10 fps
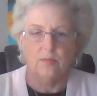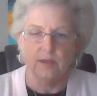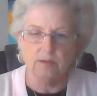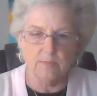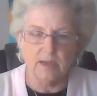
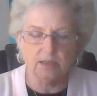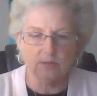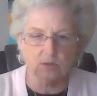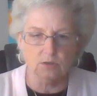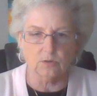They make
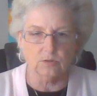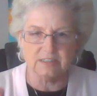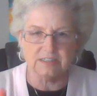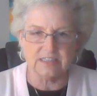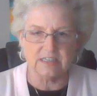the
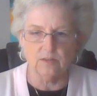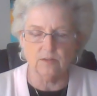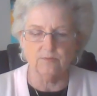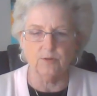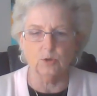girls see
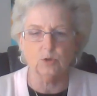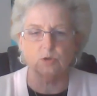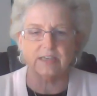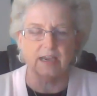the photos